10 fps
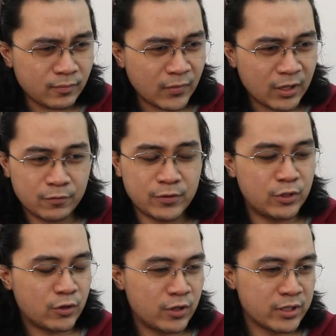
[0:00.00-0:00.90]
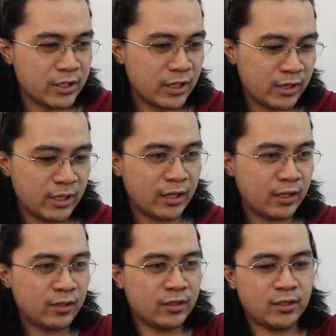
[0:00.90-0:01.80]
video calls and not that.
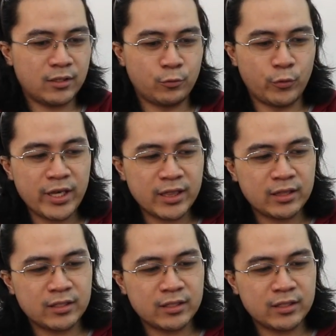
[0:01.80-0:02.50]
Weight,